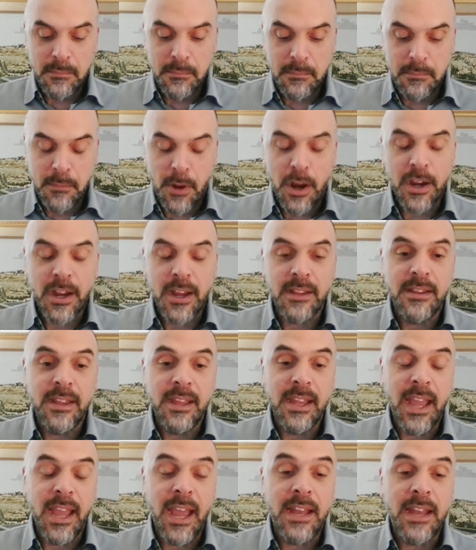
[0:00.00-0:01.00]

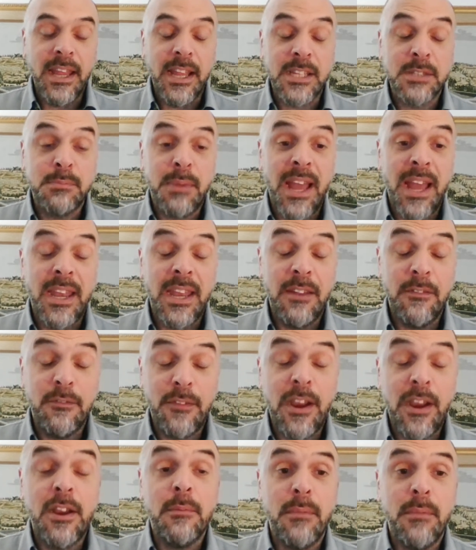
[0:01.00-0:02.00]
marketing and expanding
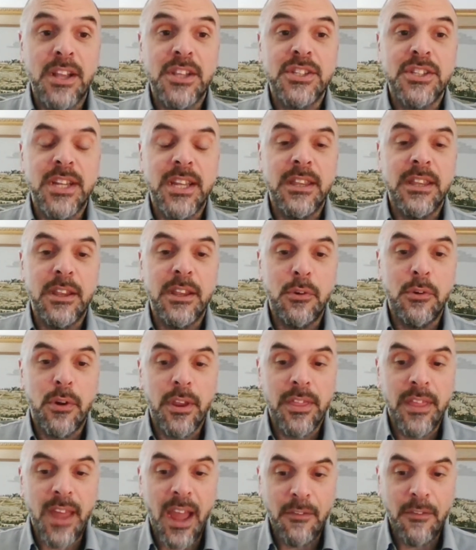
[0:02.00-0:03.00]
very much in the
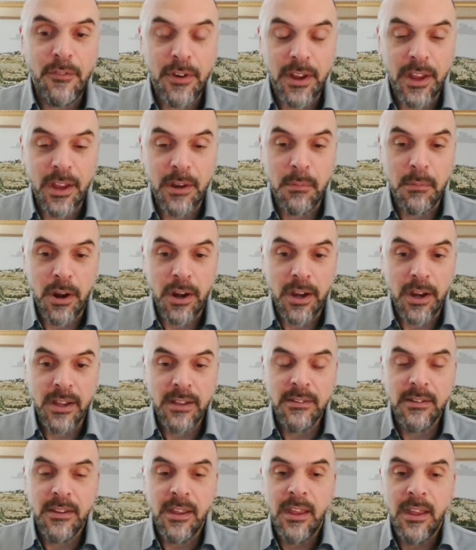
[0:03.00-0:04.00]
North African
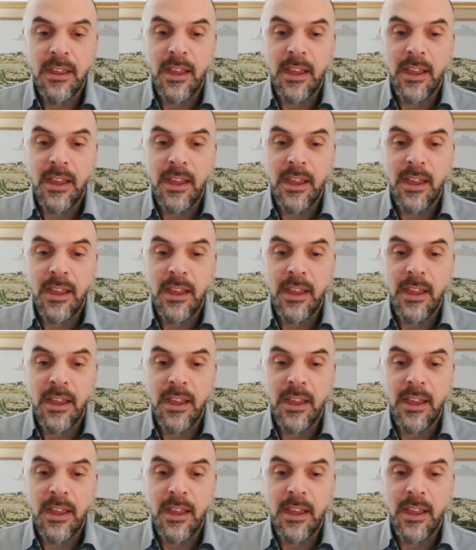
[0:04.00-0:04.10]
market,